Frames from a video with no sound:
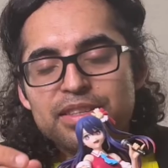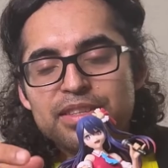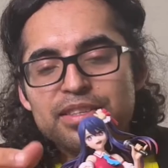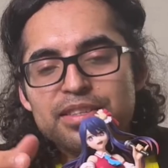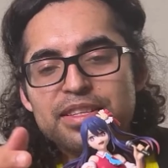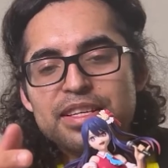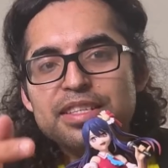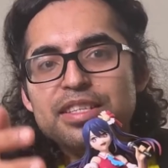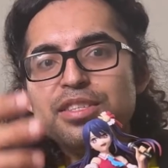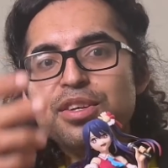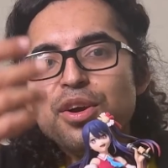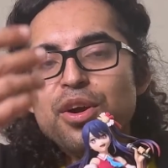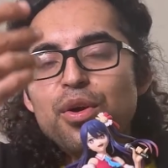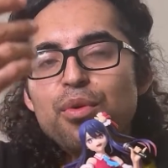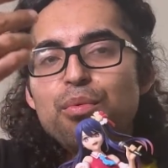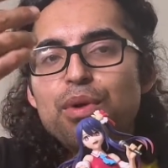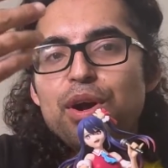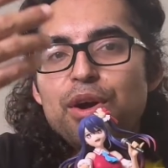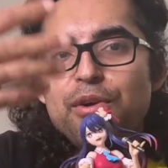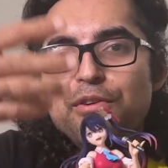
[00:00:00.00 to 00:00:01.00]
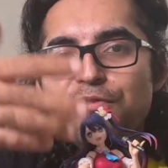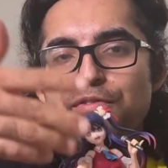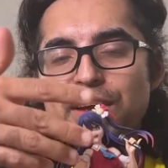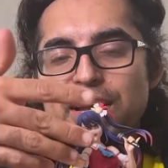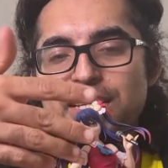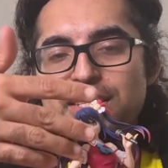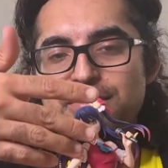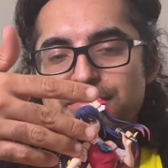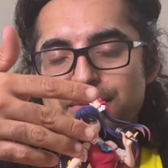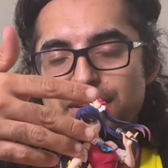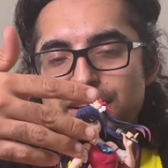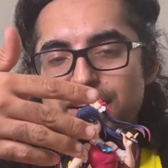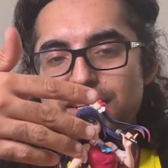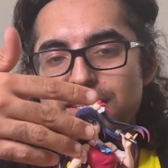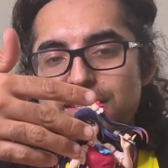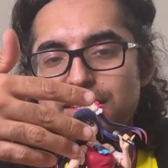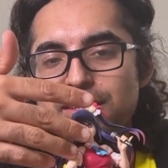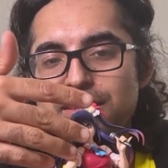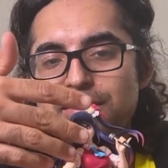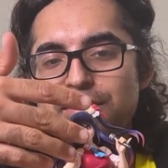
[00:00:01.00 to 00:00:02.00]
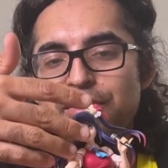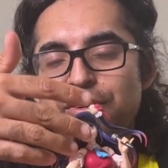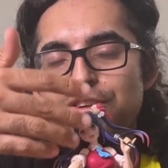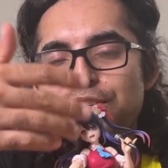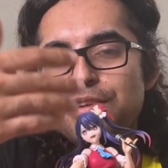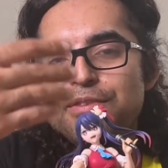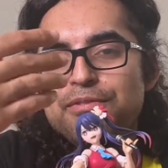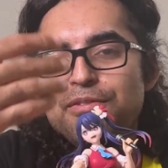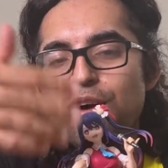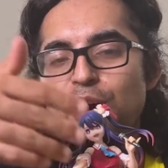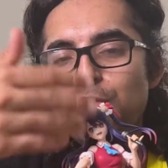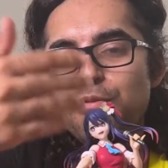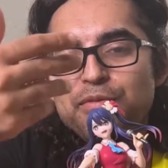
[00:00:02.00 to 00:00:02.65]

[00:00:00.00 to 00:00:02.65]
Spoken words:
this is her with her faceplate, her default